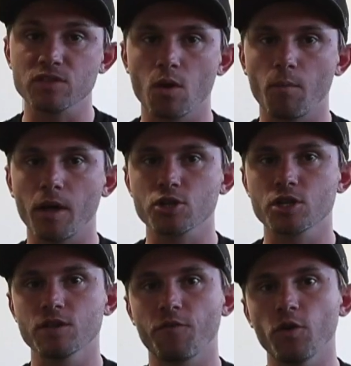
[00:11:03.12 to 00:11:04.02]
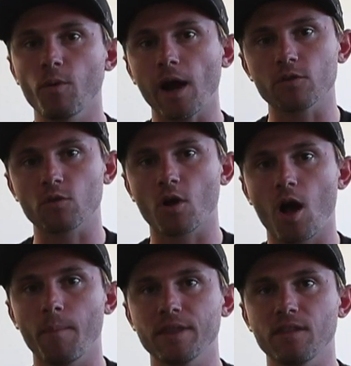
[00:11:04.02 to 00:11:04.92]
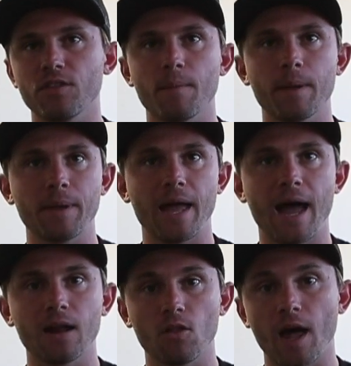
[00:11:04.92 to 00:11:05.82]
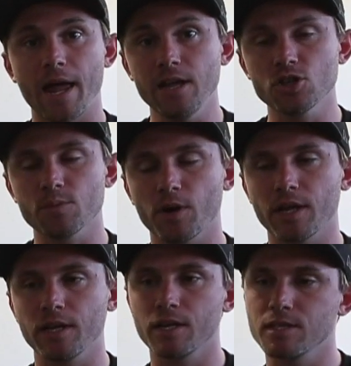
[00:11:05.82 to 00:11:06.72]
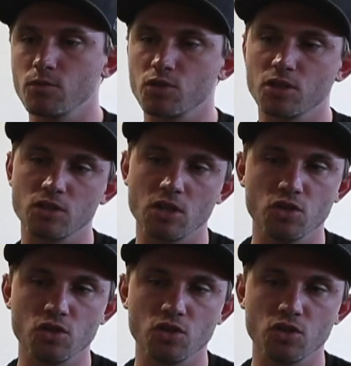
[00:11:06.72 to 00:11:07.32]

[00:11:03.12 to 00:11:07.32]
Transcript: so much. Because a few riders were commenting they thought maybe it had a lot of engine braking because it was just,